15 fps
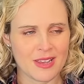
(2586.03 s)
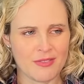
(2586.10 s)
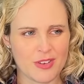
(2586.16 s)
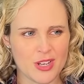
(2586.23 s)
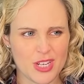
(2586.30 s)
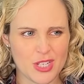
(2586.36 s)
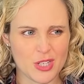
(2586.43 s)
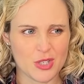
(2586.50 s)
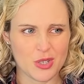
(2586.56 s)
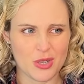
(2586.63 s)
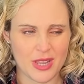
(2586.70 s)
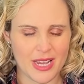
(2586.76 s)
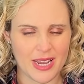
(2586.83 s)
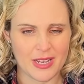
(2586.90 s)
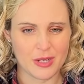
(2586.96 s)
if you need to do
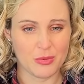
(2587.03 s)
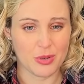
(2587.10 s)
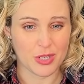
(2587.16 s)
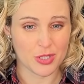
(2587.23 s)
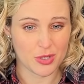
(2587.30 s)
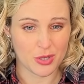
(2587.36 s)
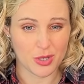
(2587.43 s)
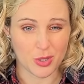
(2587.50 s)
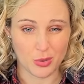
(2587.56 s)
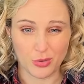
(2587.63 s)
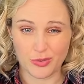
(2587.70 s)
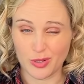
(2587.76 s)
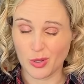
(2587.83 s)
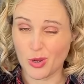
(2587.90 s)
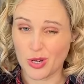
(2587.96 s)
that and you want to do it in an
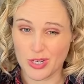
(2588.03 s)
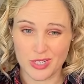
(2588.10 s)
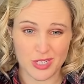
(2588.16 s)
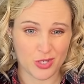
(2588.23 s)
overlocker,